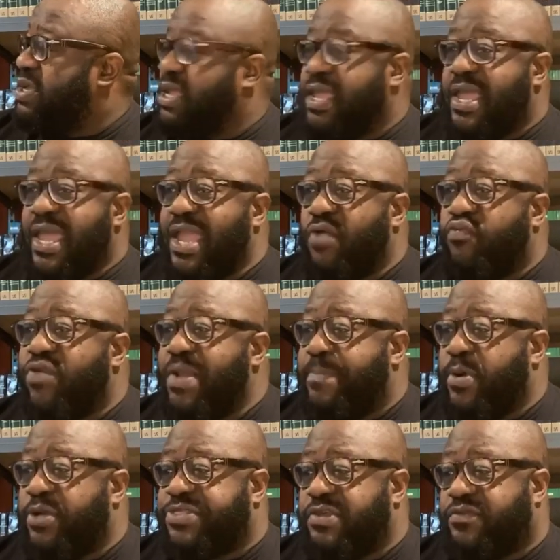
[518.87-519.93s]
A
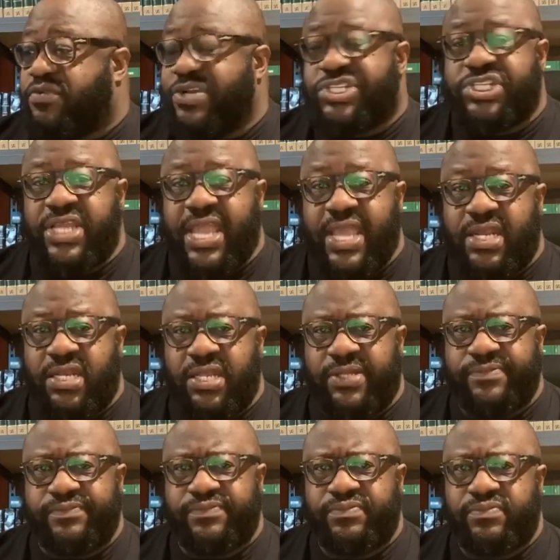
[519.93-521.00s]
Rebirth of Christianity.
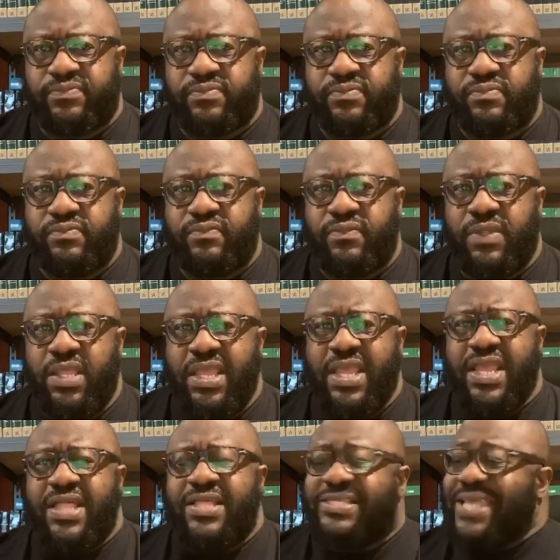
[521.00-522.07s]

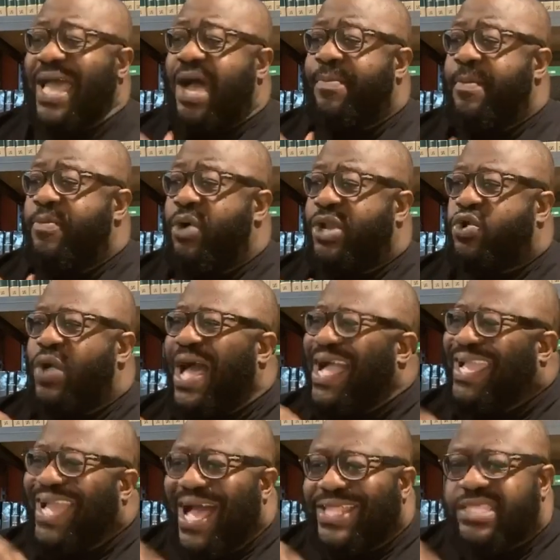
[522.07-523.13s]
This Album Boy Coon, I
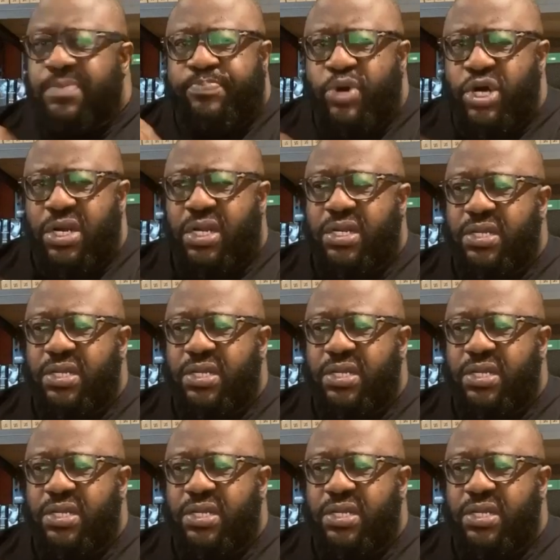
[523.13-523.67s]
got the book.